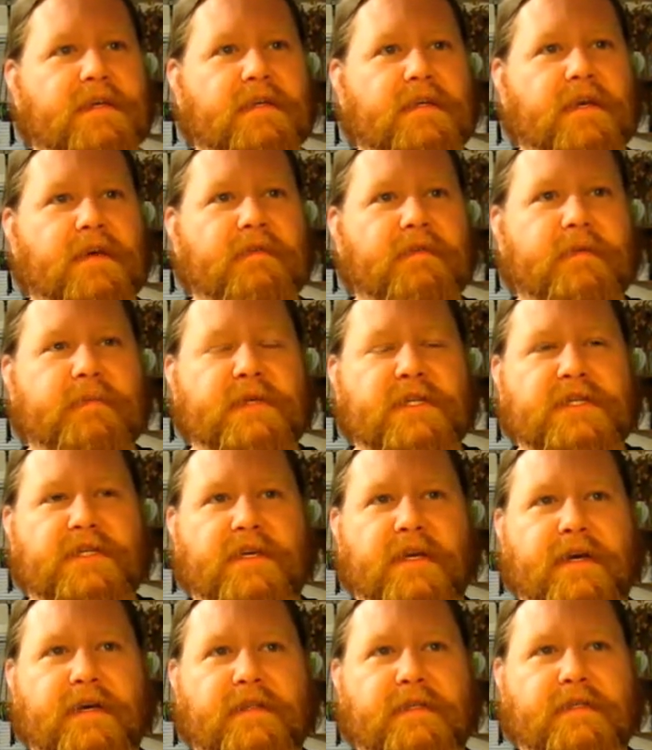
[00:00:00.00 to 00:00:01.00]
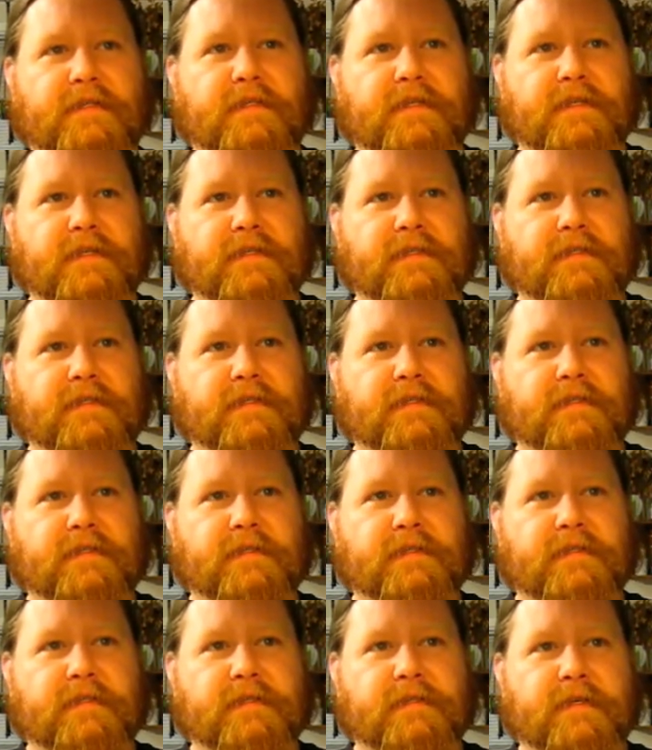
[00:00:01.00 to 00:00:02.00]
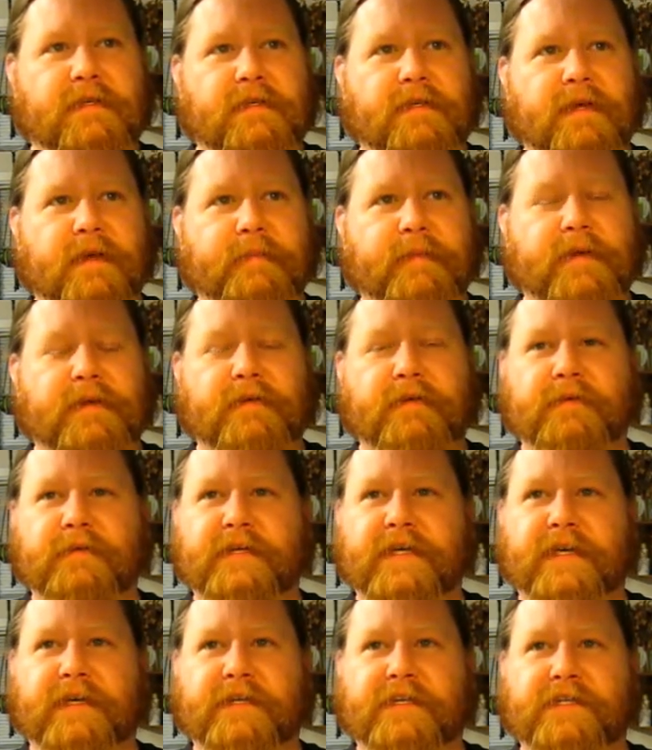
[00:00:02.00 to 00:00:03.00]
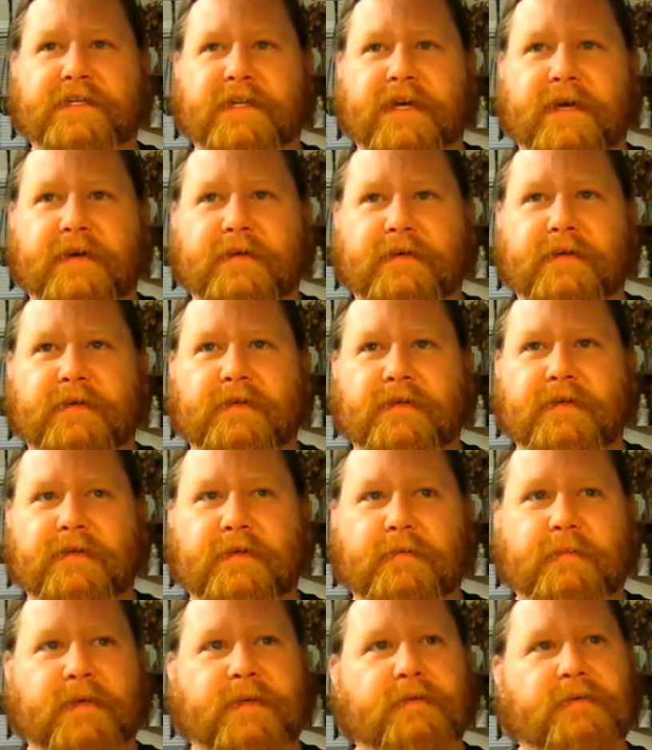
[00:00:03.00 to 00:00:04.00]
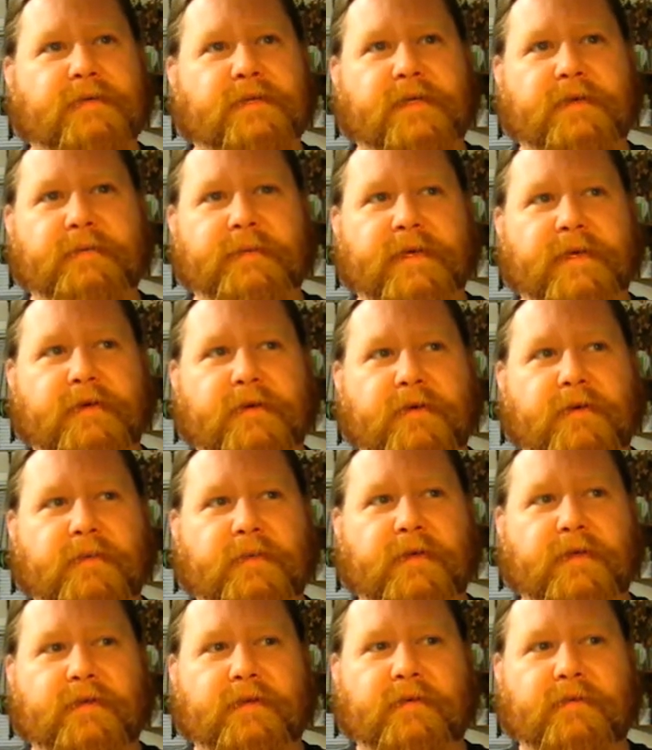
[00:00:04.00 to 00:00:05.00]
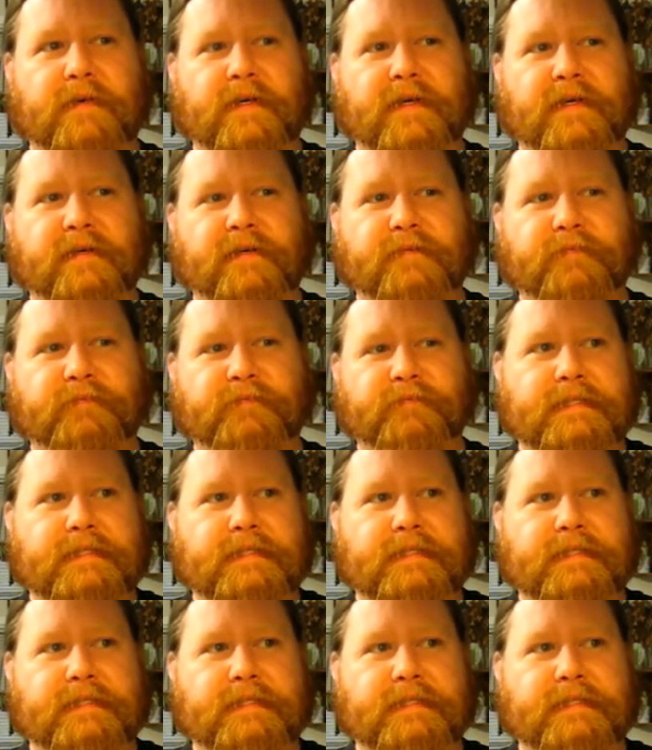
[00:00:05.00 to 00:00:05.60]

Covered him in chocolate sauce. I made her go take a shower. Her mother was going to be home in a little while.